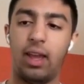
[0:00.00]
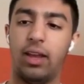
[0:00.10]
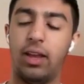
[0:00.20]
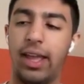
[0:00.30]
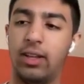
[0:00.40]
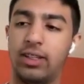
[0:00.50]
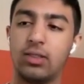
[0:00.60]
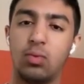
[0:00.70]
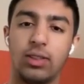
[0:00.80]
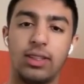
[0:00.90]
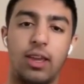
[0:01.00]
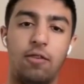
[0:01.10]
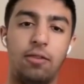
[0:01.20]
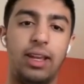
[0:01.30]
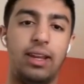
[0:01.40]
it just wasn't
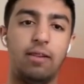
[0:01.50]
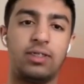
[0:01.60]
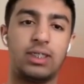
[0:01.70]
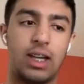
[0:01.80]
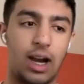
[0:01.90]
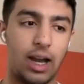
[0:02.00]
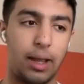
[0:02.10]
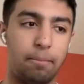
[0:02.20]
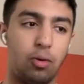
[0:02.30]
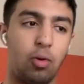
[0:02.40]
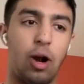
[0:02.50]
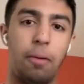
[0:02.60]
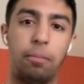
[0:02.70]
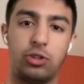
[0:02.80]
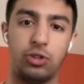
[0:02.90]
giving me enough time or
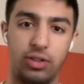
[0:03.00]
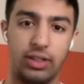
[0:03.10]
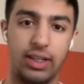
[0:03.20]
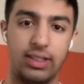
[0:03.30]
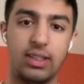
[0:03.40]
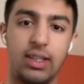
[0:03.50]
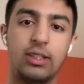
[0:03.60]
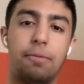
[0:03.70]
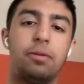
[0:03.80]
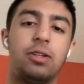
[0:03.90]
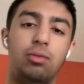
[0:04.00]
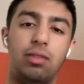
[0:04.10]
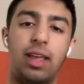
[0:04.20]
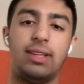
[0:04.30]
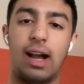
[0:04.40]
opportunities to pursue
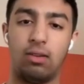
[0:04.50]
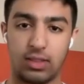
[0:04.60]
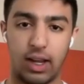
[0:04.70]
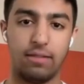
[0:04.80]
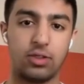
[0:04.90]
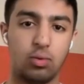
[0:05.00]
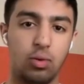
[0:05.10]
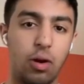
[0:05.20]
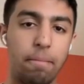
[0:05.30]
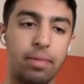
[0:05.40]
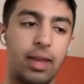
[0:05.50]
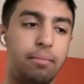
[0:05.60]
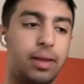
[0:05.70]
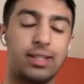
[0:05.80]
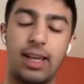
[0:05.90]
things outside of school
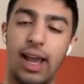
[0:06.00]
because I